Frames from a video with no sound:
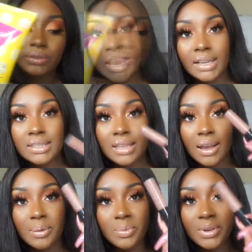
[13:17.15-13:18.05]
Next
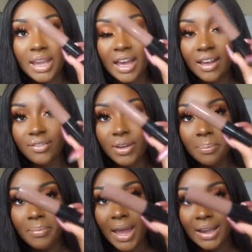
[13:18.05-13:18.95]
up, we have
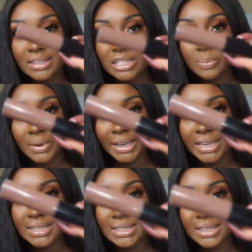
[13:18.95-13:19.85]
Max
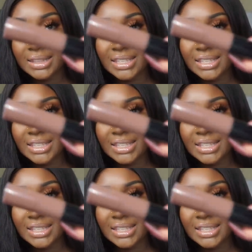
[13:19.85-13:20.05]
Bites.